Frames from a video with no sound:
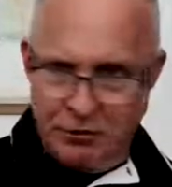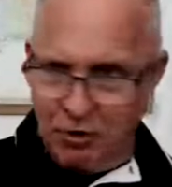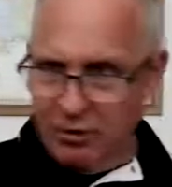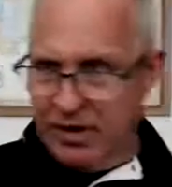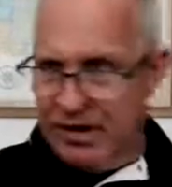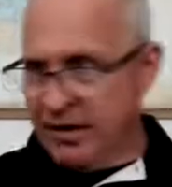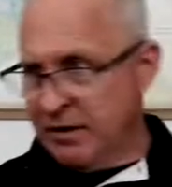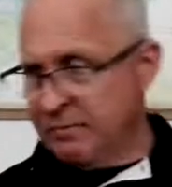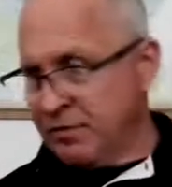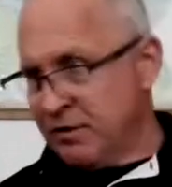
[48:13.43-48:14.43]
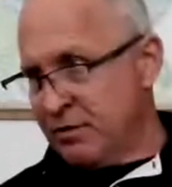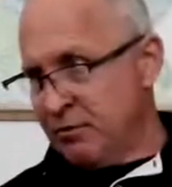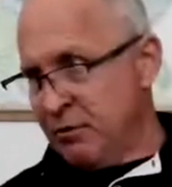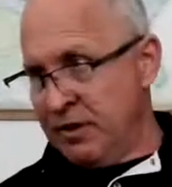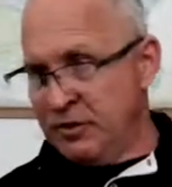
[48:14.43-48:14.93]
throwing a, um,
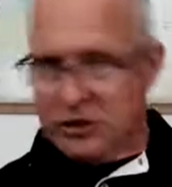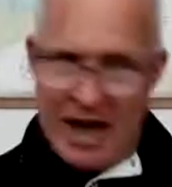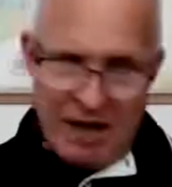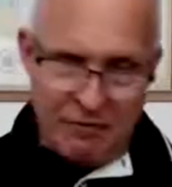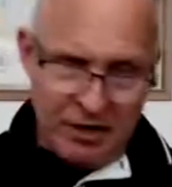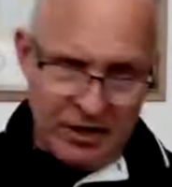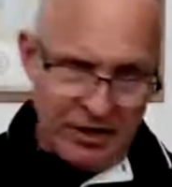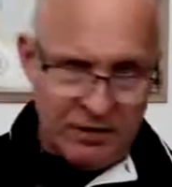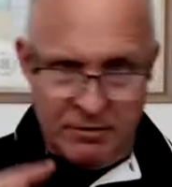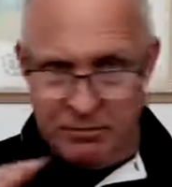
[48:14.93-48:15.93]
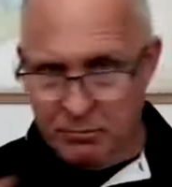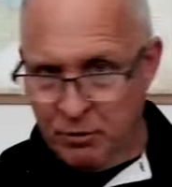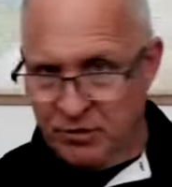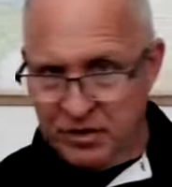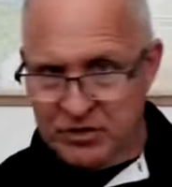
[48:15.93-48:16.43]
throwing a javelin,
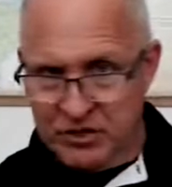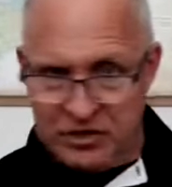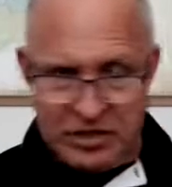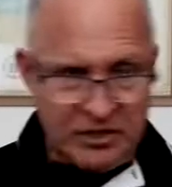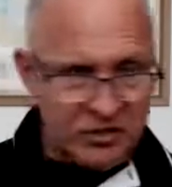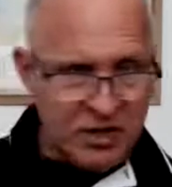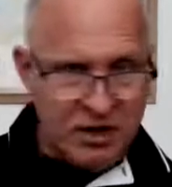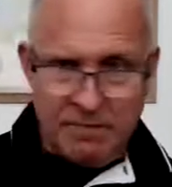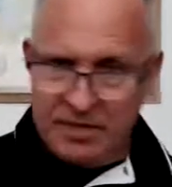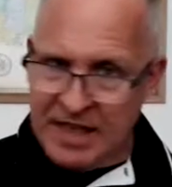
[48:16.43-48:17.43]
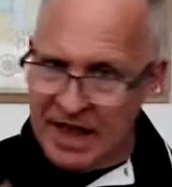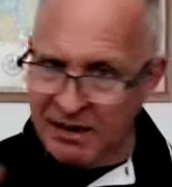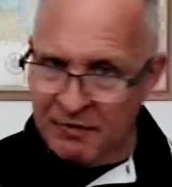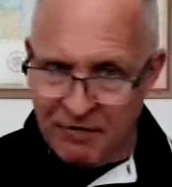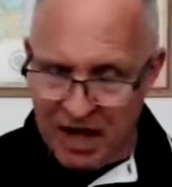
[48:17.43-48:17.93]
moving a discus,
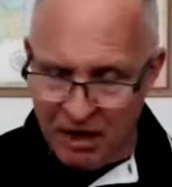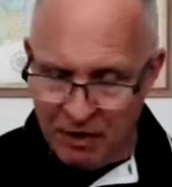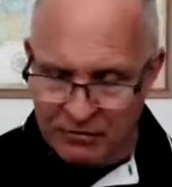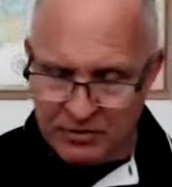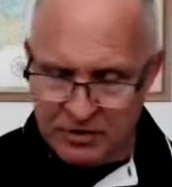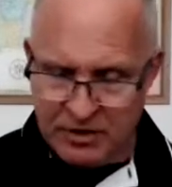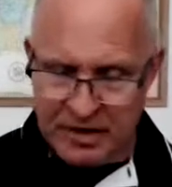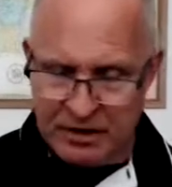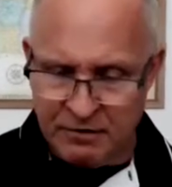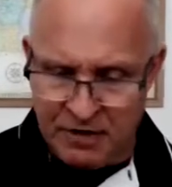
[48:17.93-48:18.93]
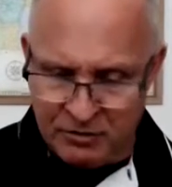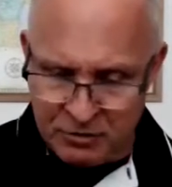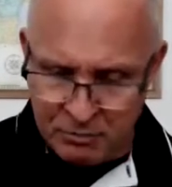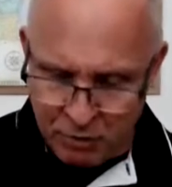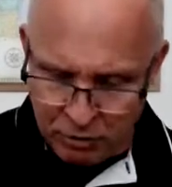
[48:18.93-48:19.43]
that involves, that
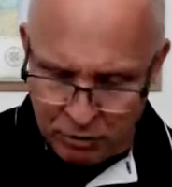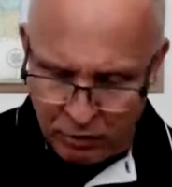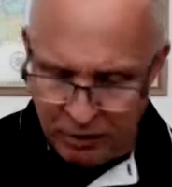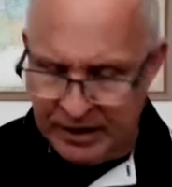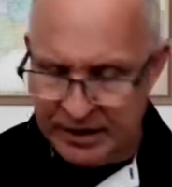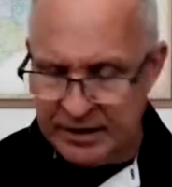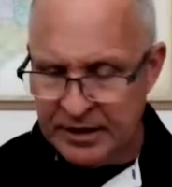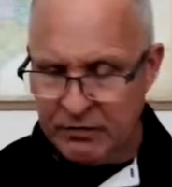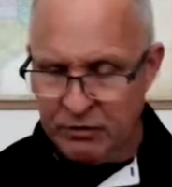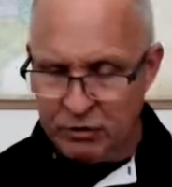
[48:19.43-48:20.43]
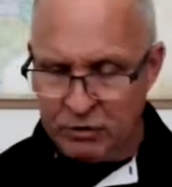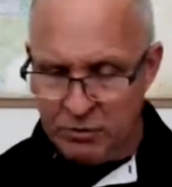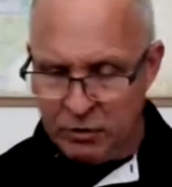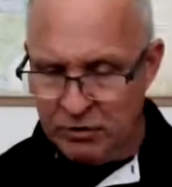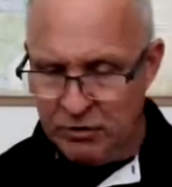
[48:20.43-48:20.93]
involves motor learning. And then of course,
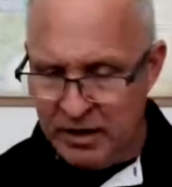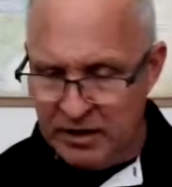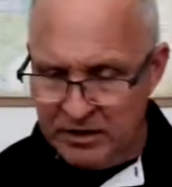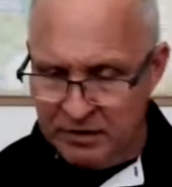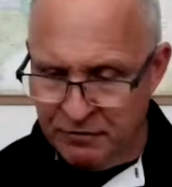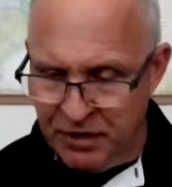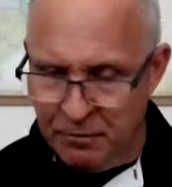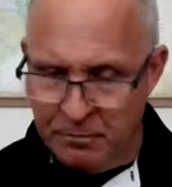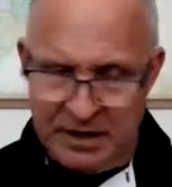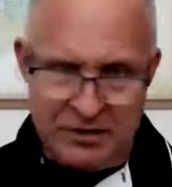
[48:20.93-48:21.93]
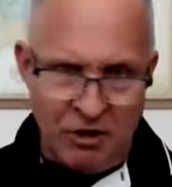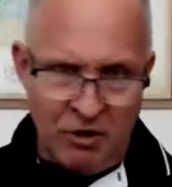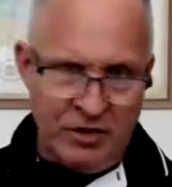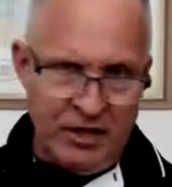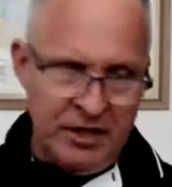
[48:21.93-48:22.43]
motor development
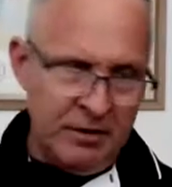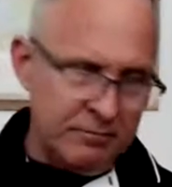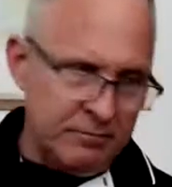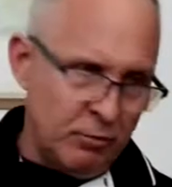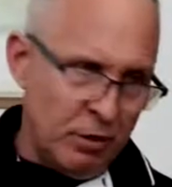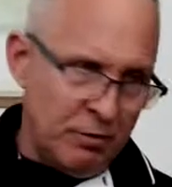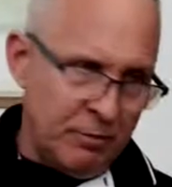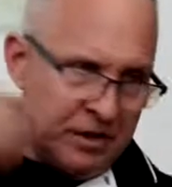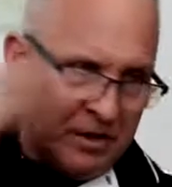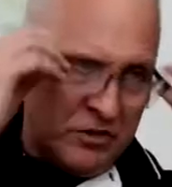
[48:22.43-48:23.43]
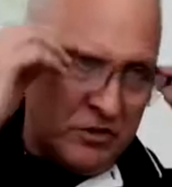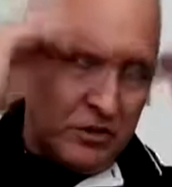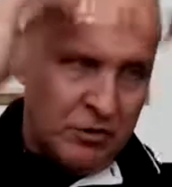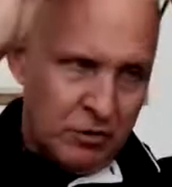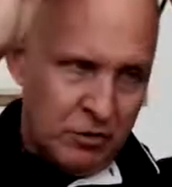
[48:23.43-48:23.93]
are the, what would be
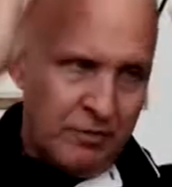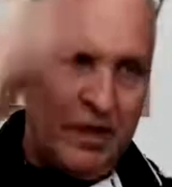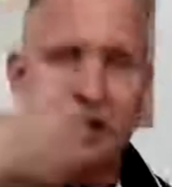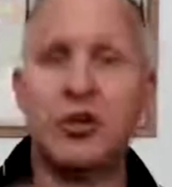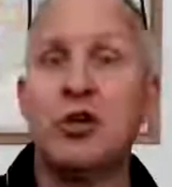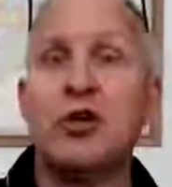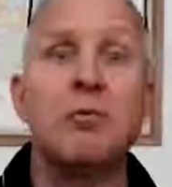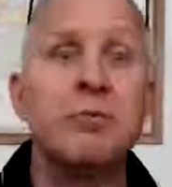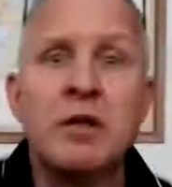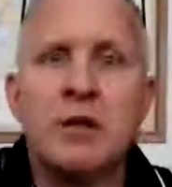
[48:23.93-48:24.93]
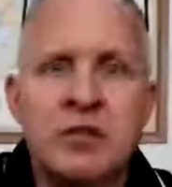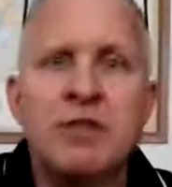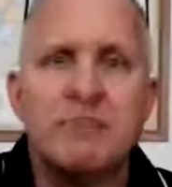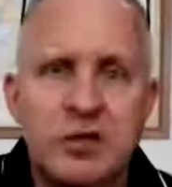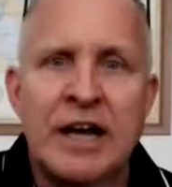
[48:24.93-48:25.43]
considered sort of the
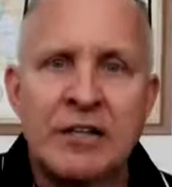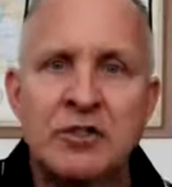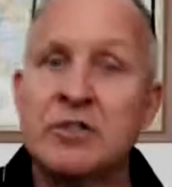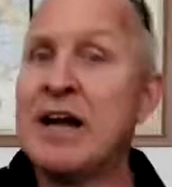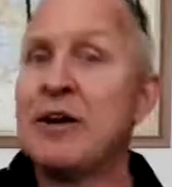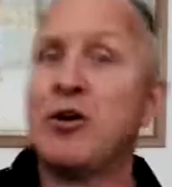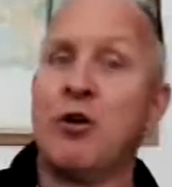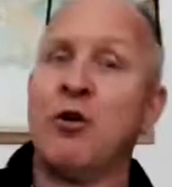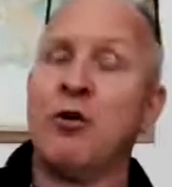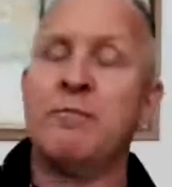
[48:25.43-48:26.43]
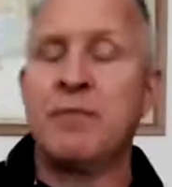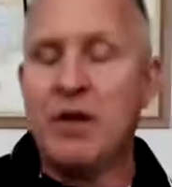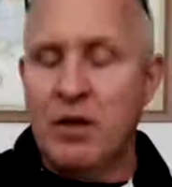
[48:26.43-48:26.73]
cumulative changes that occur